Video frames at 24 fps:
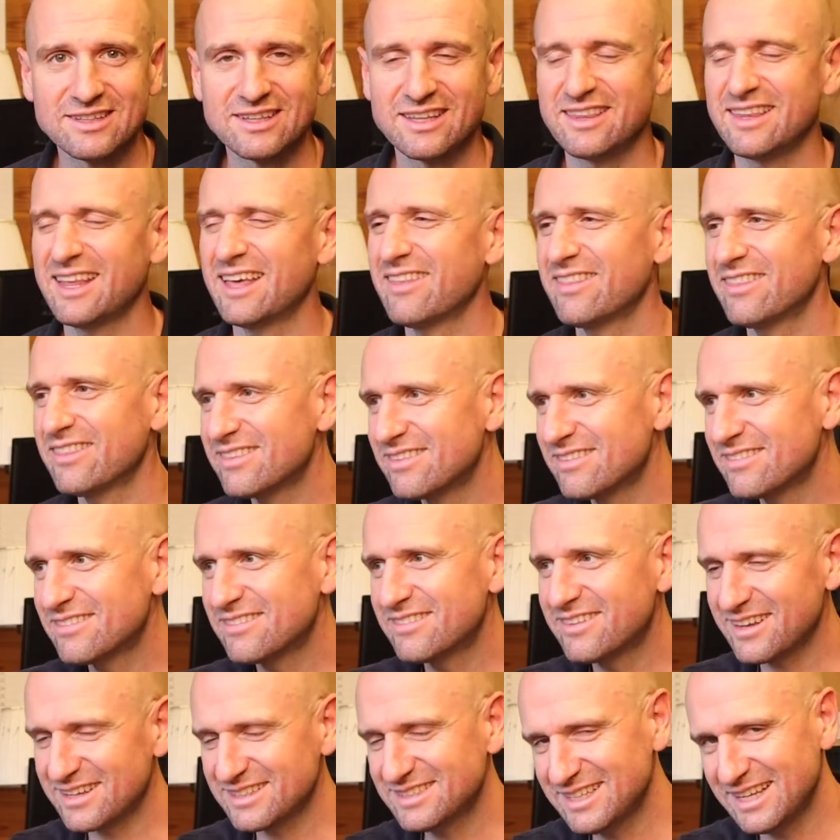Now,
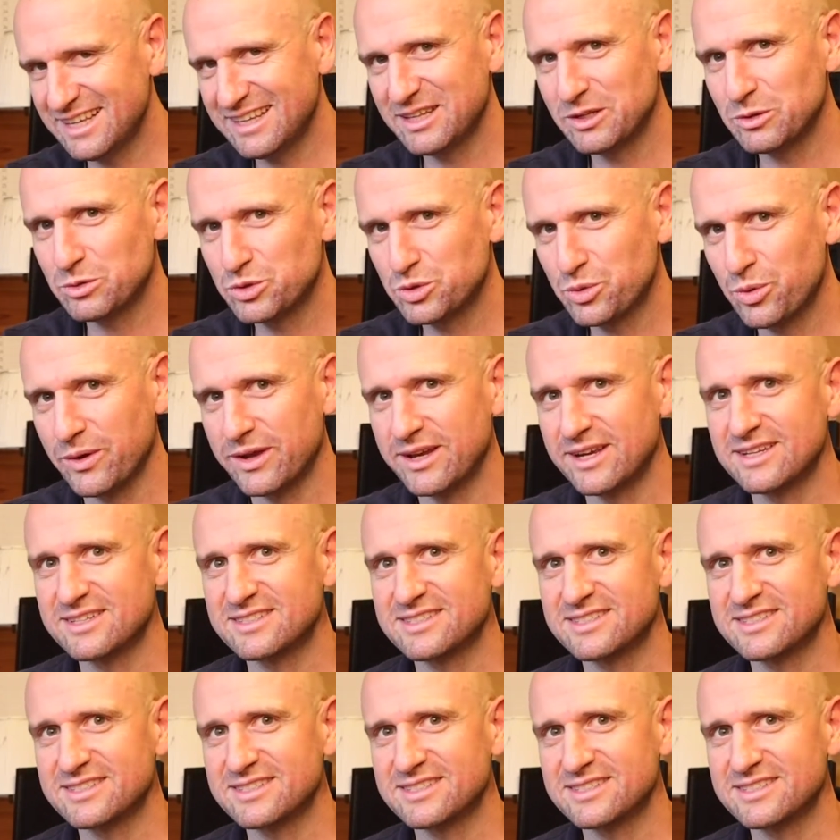just that little tweak,